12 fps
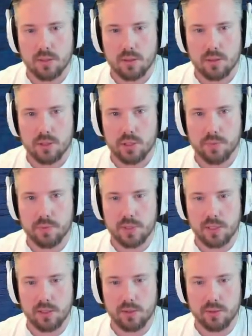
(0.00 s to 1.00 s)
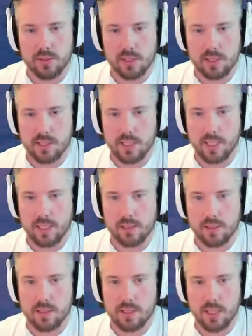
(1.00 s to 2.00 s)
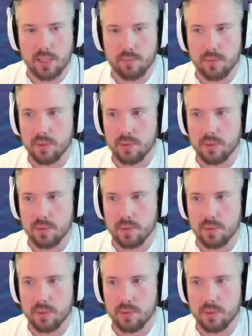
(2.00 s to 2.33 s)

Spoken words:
Ship still looks exactly the same.